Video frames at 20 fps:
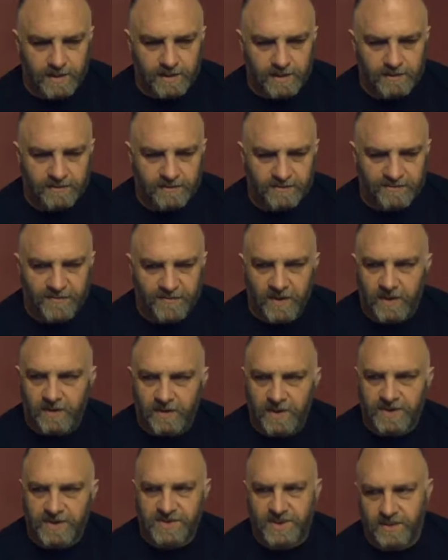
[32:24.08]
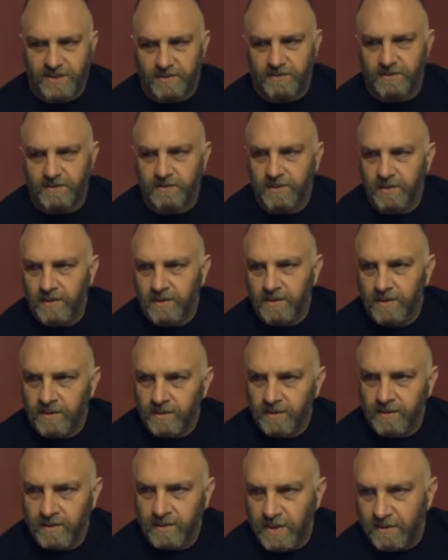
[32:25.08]
fear isn't.
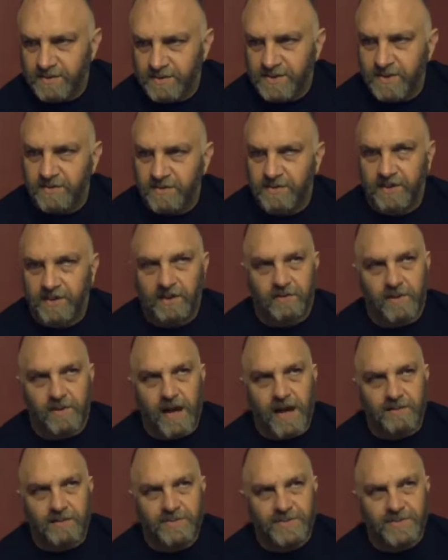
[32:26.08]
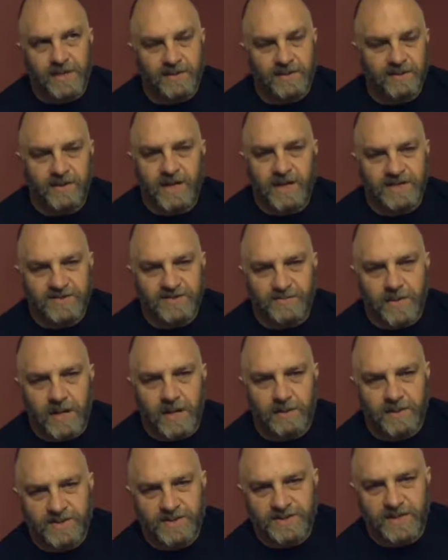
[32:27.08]
That was another thing that Rob said, and you guys have
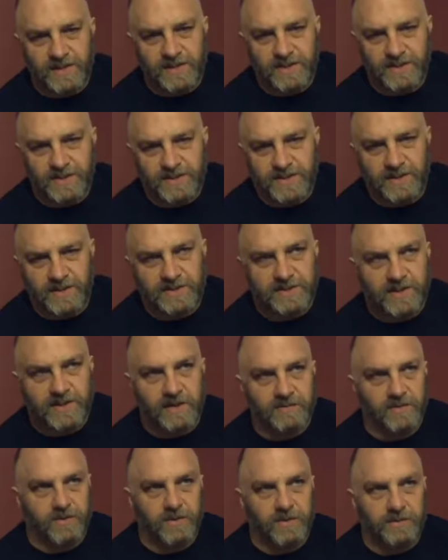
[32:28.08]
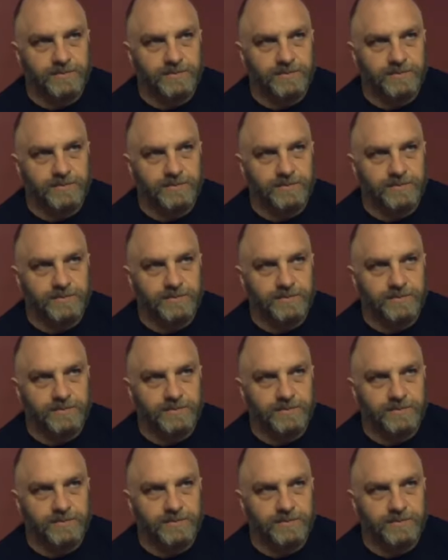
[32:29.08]
probably seen this on several